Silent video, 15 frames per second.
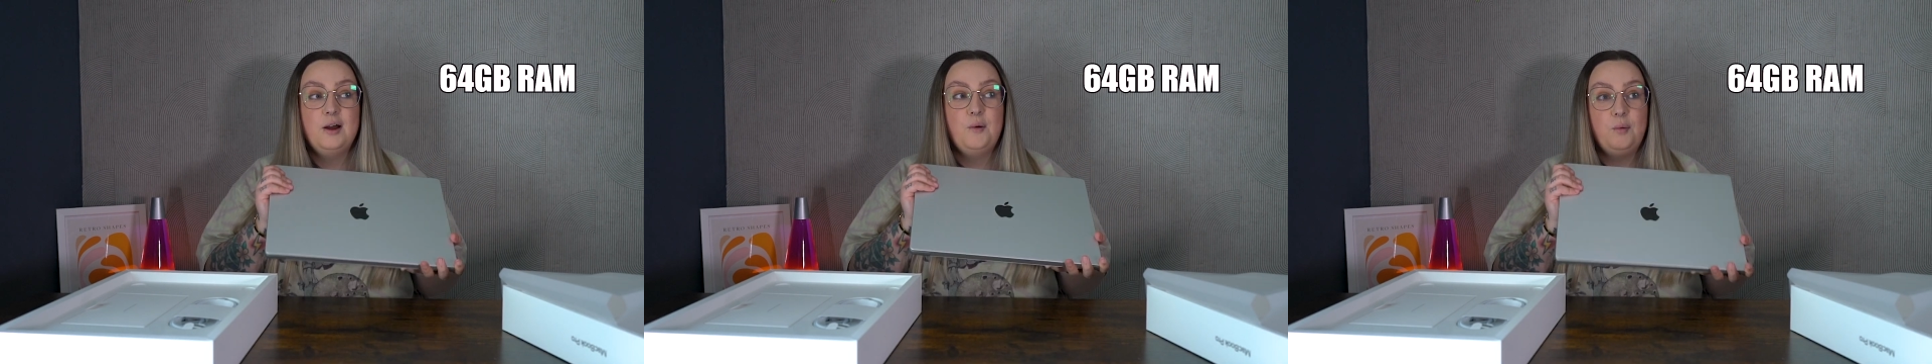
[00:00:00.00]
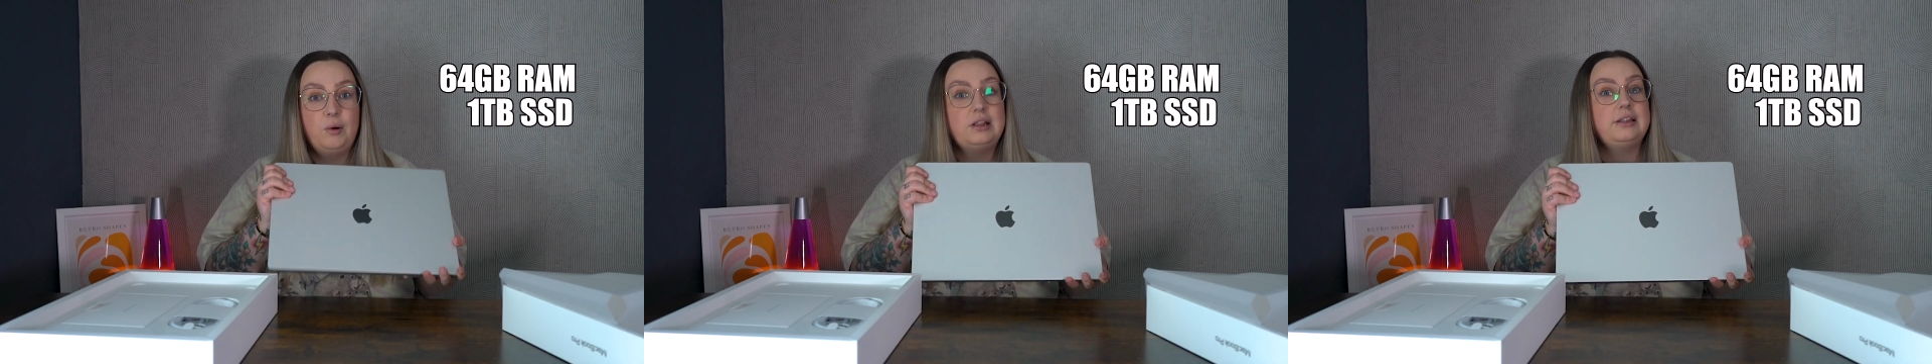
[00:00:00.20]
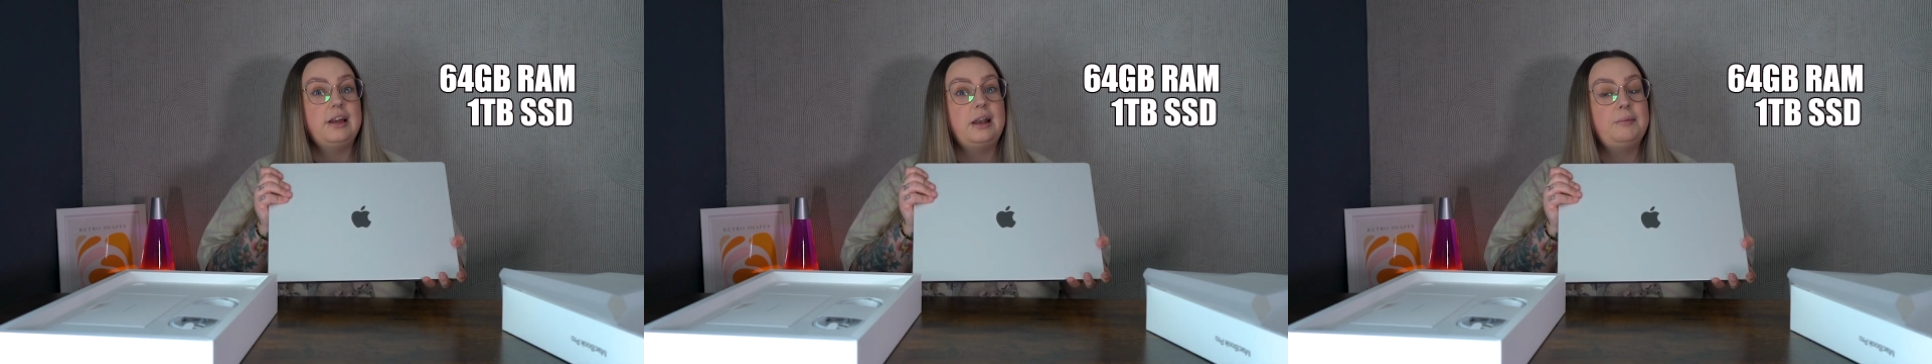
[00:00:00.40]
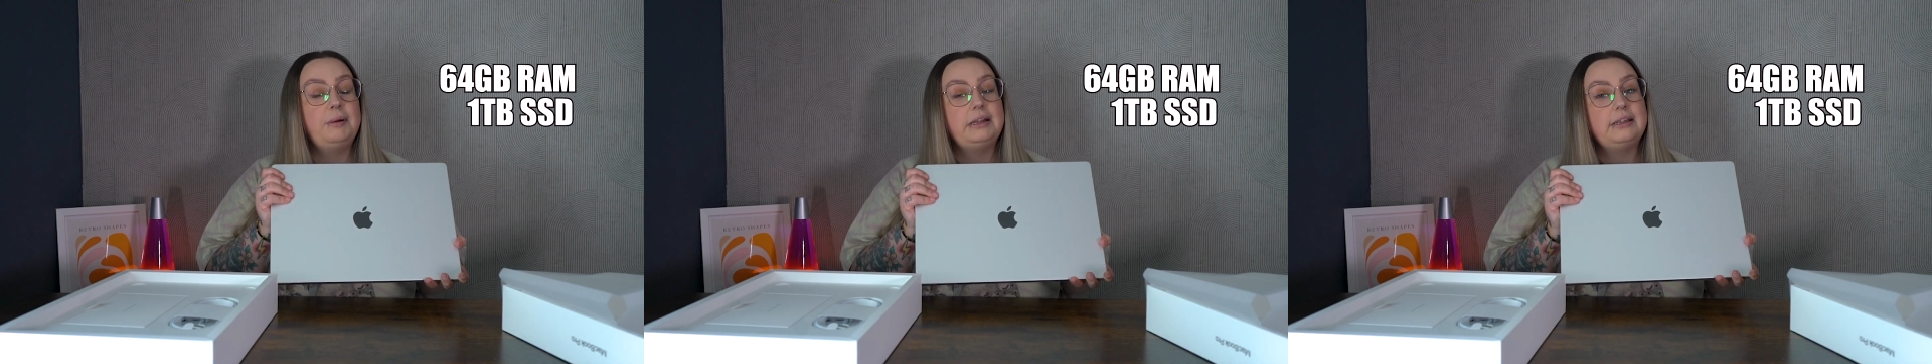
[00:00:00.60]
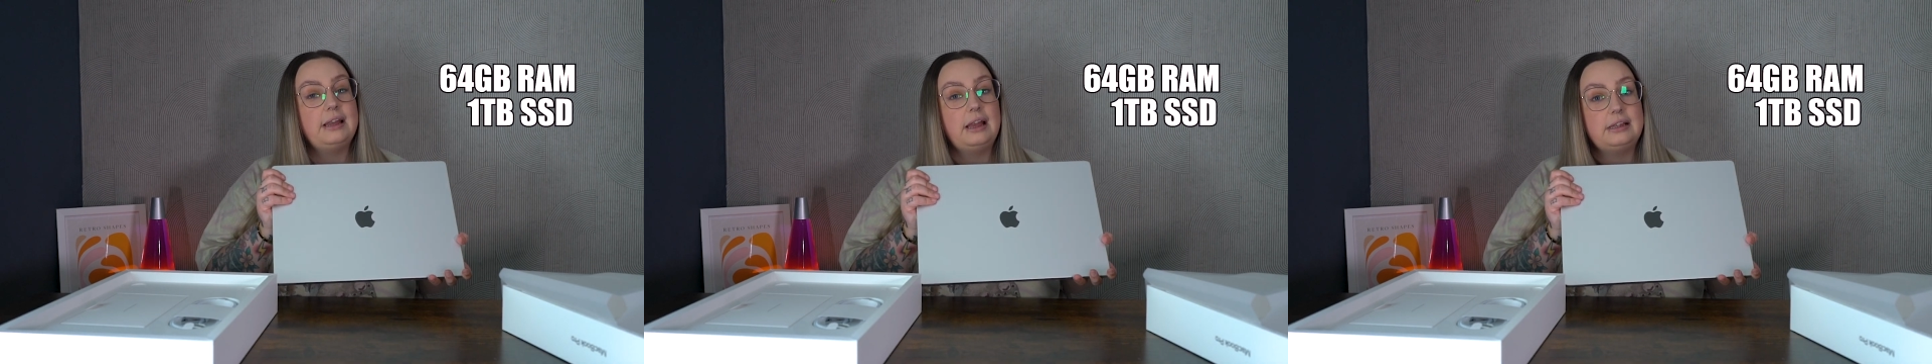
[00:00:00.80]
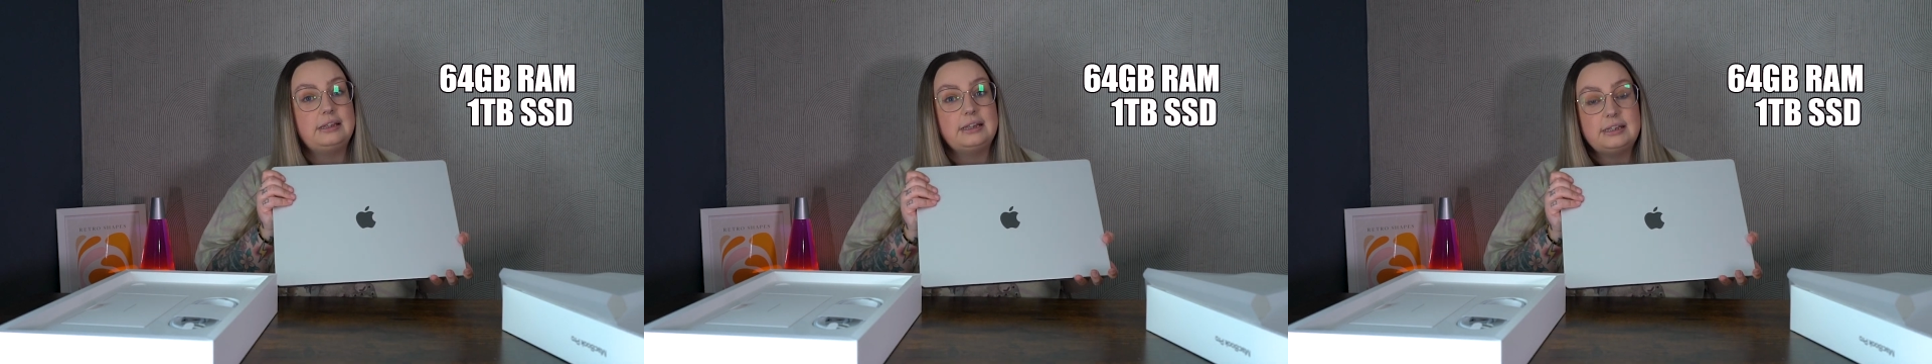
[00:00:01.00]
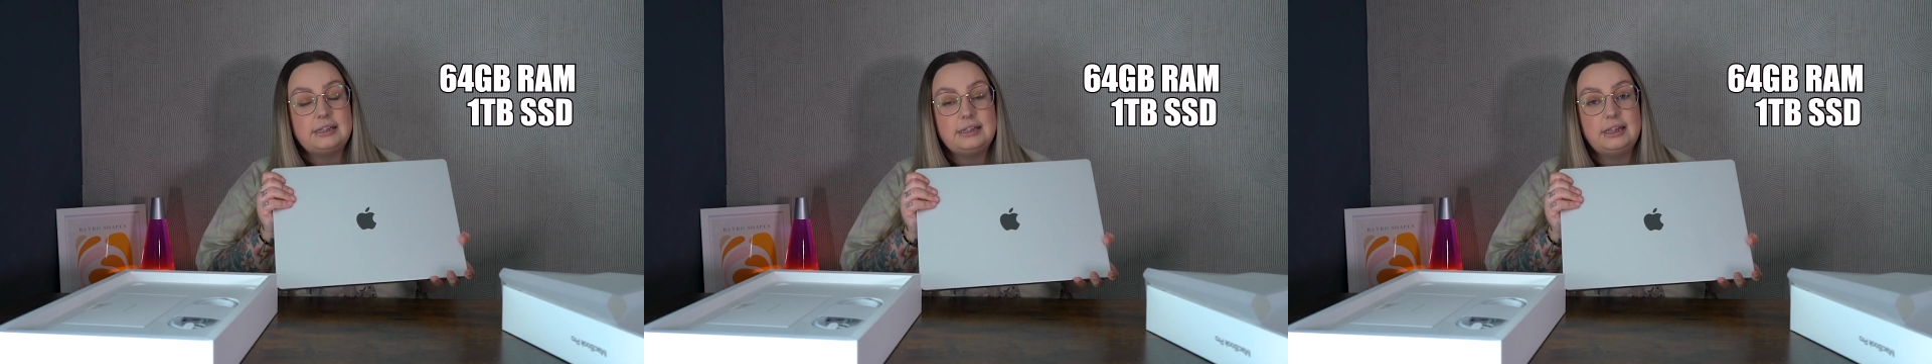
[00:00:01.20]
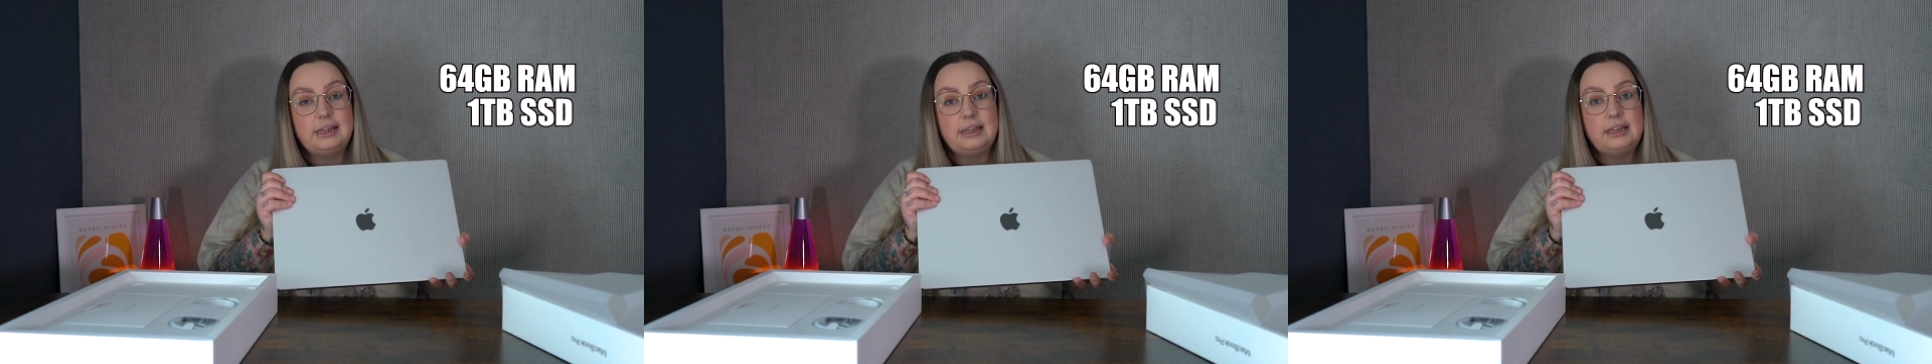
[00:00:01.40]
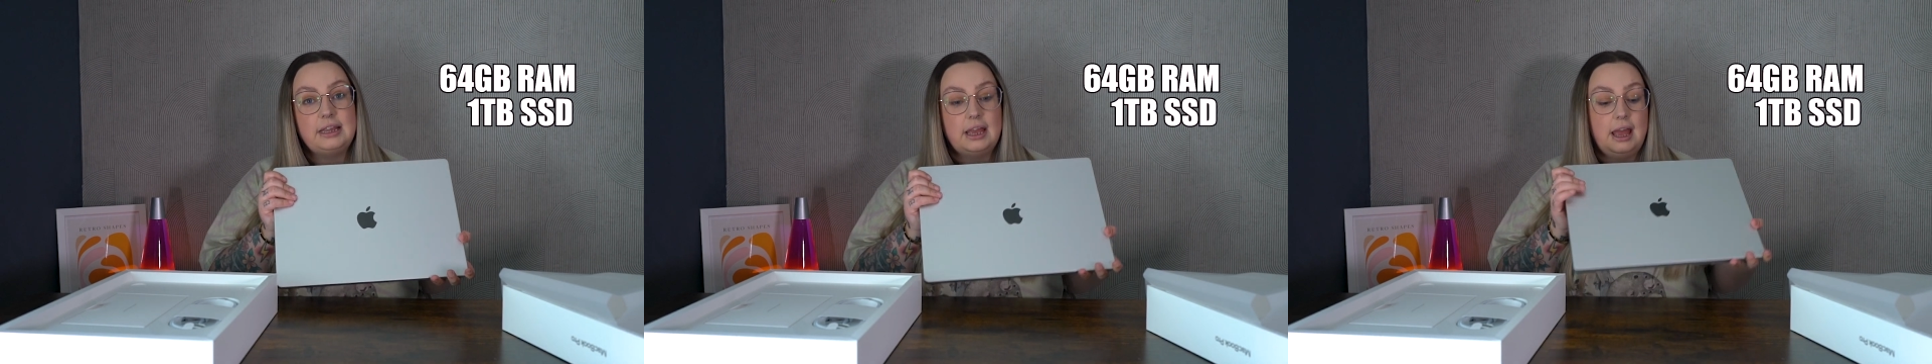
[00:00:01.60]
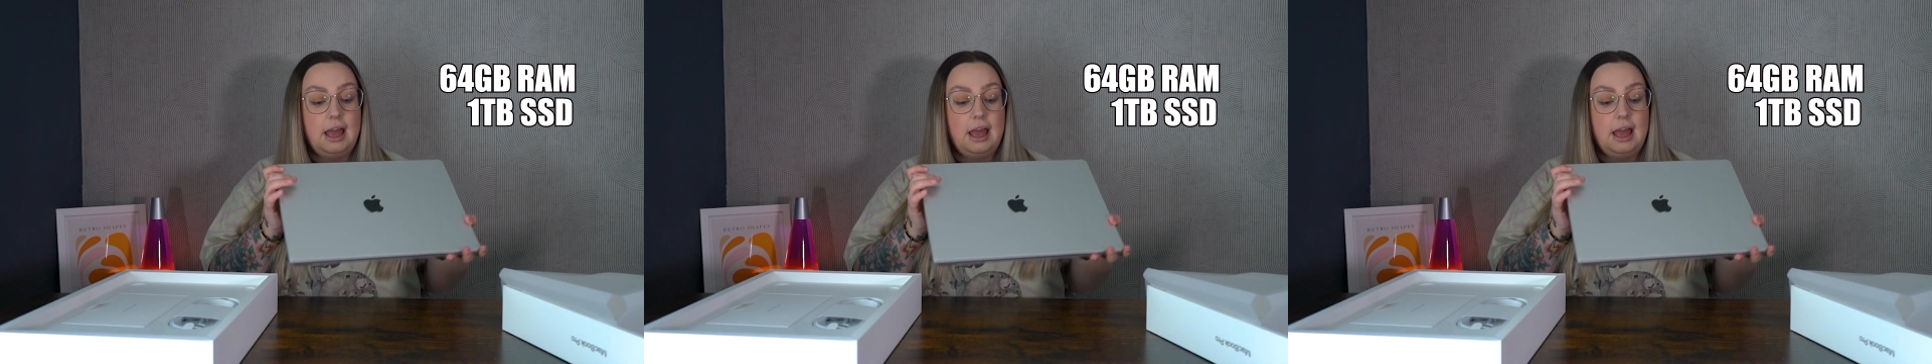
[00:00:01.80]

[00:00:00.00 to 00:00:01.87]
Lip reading: 1 terabyte SSD.